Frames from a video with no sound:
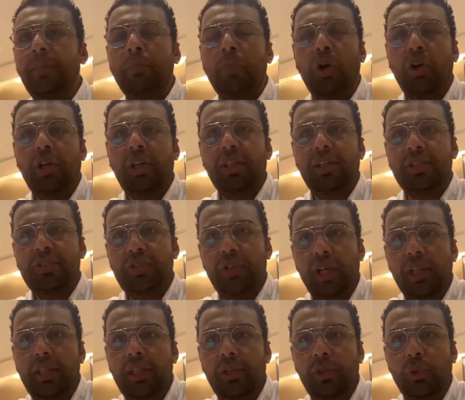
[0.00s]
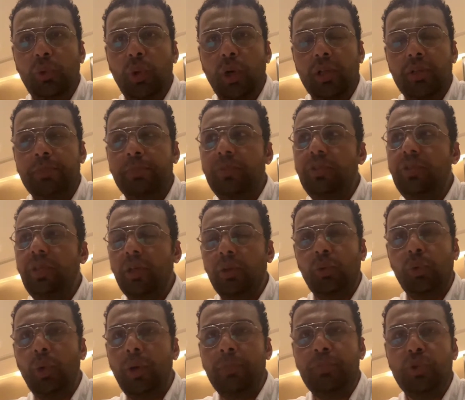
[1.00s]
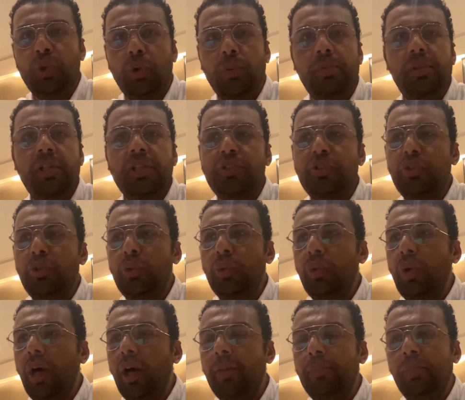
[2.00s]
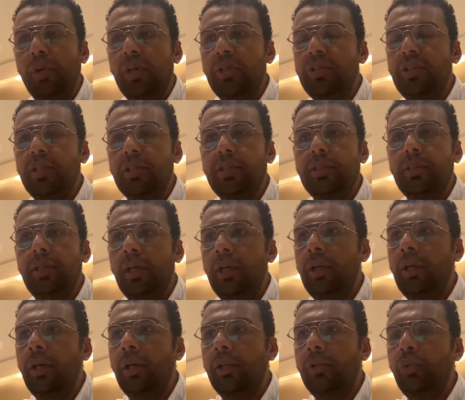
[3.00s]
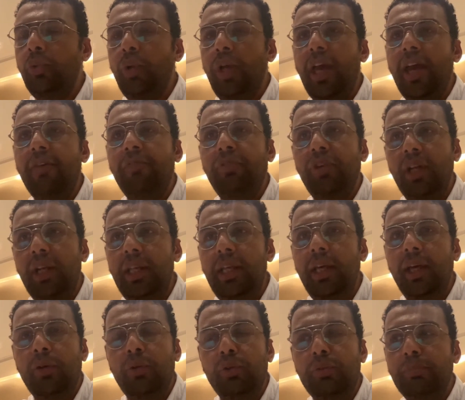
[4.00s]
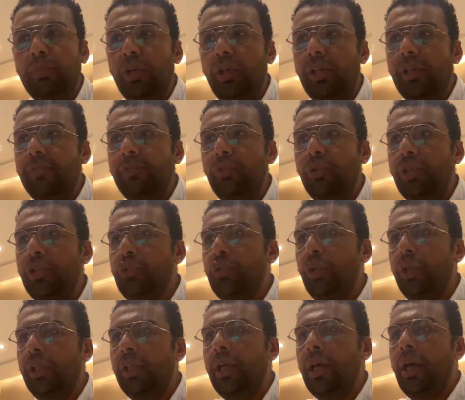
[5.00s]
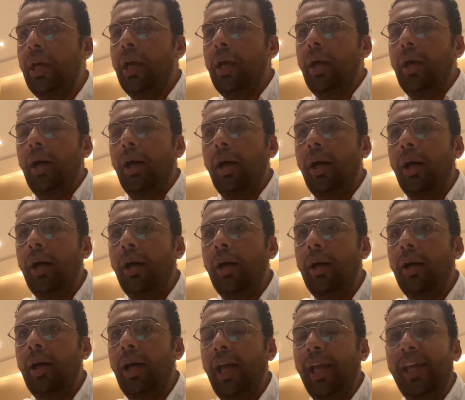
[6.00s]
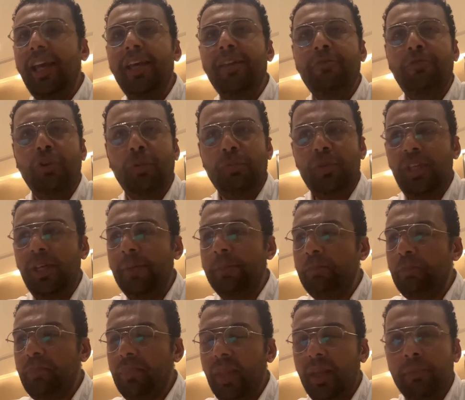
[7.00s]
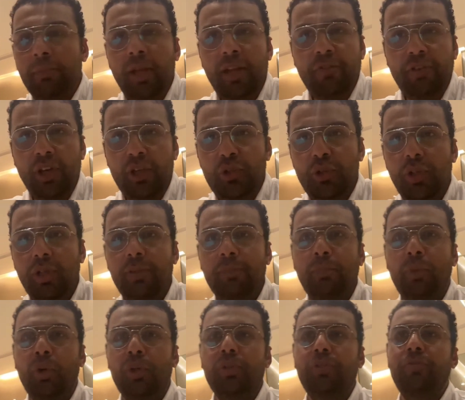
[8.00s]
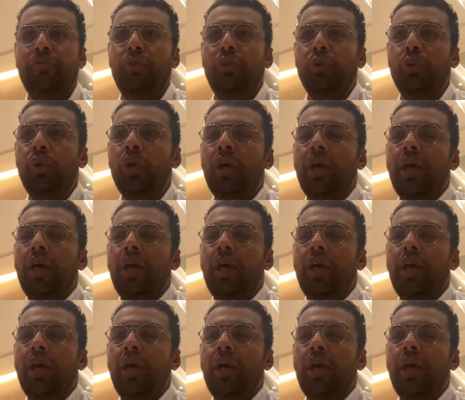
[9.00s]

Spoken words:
market is ready to absorb this new high prices, do we have really a good market for this one? Again, from the manufacturing point of view,